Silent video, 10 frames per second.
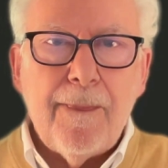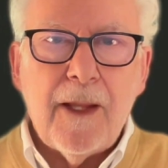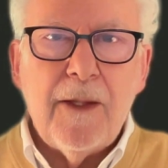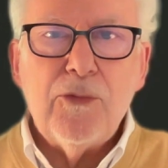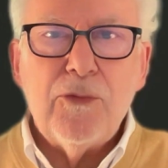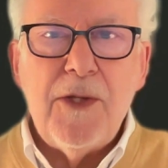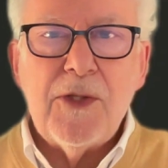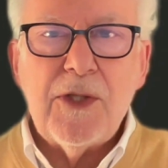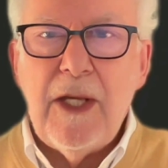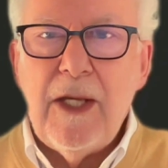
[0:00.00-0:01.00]
This
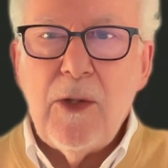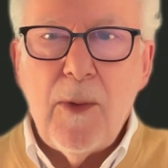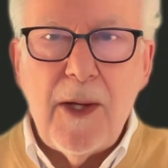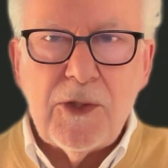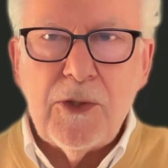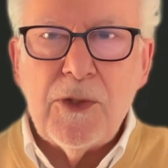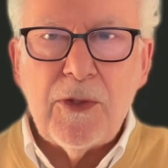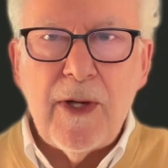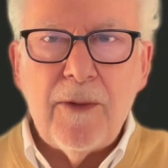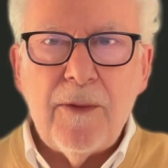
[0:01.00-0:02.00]
raises key questions
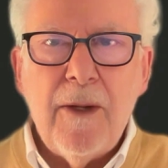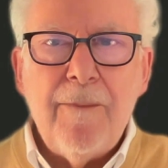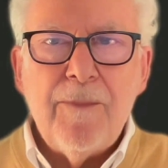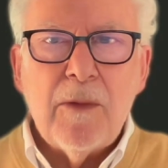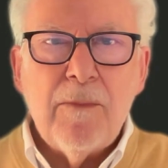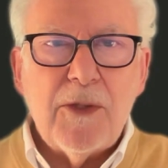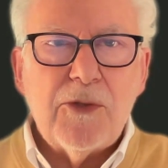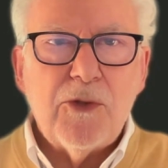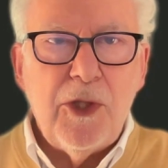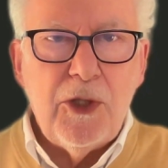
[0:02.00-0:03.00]
around Musk's
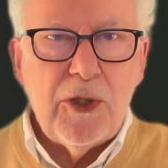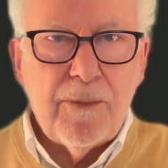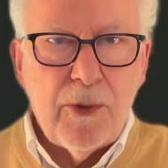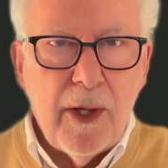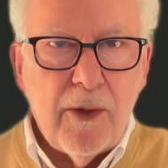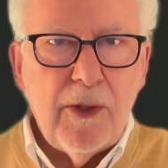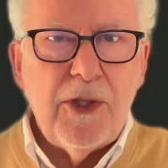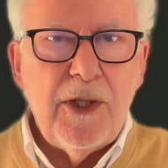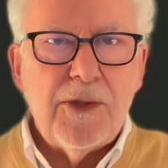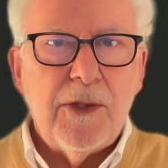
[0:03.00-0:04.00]
strategic
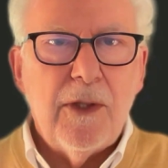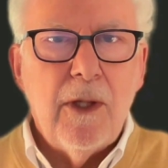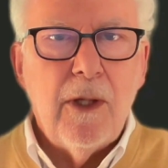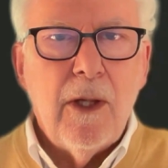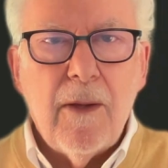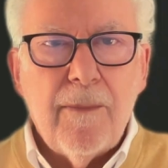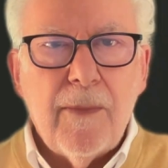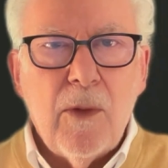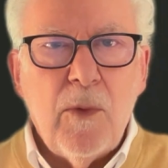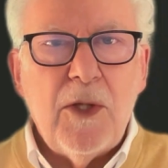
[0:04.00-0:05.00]
priorities,
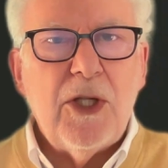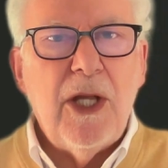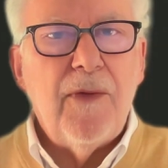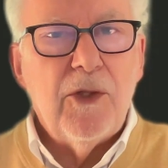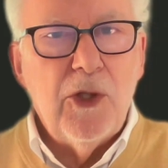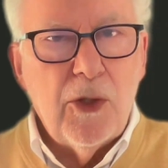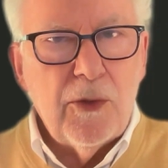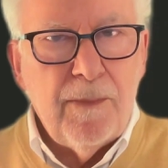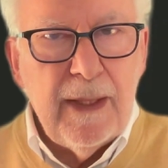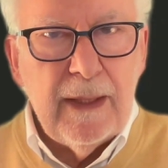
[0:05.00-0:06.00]
which, if it had not
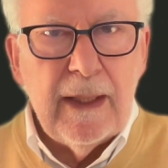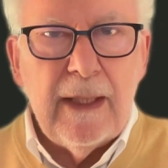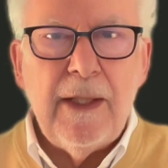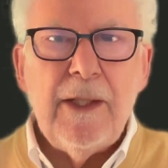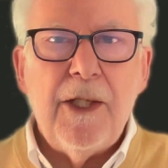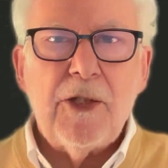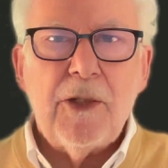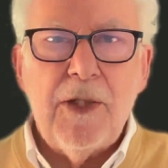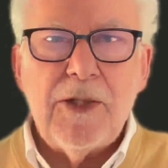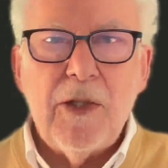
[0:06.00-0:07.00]
been in the initial
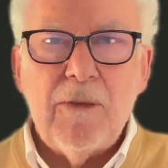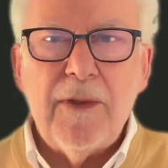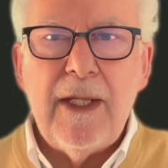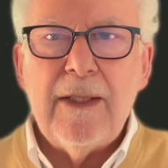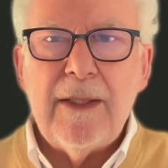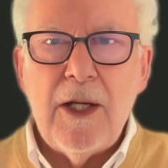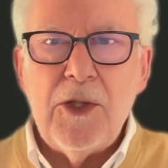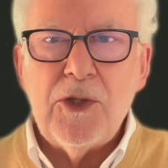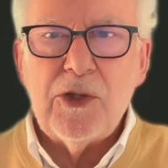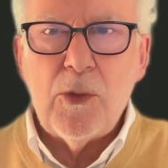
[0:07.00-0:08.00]
list of key
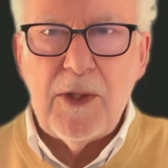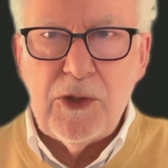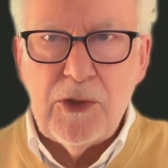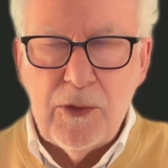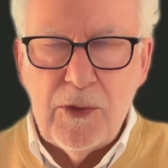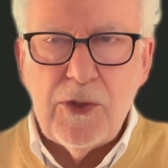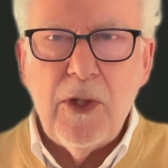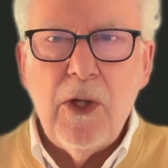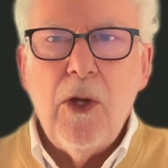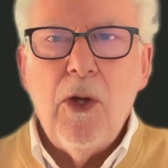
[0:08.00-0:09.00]
intelligence questions,
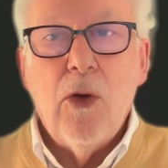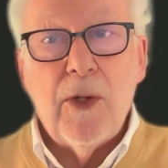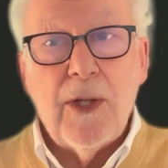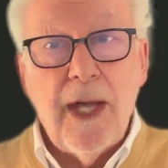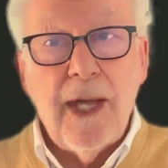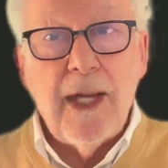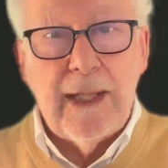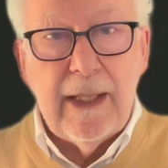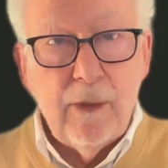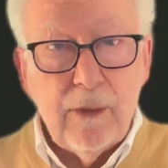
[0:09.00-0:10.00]
or
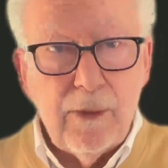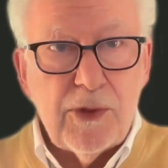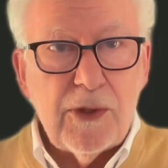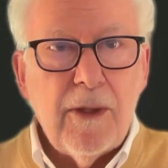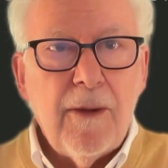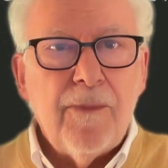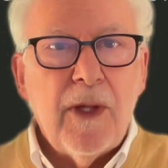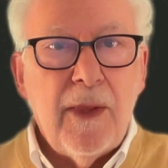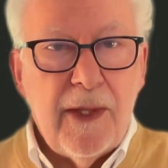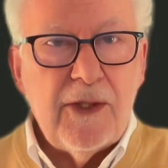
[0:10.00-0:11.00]
KIQs,
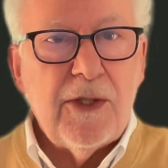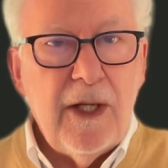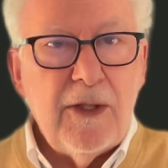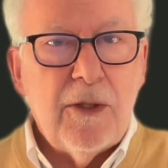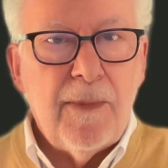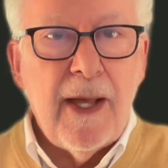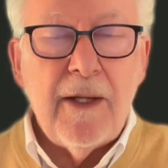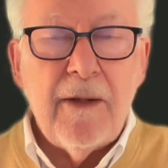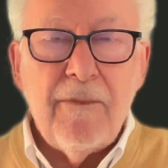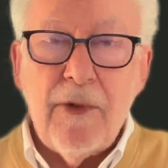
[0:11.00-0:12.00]
this needs to be
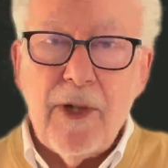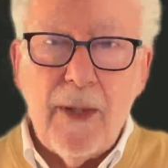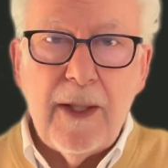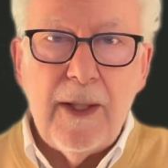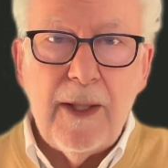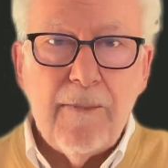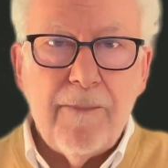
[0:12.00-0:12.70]
added very quickly.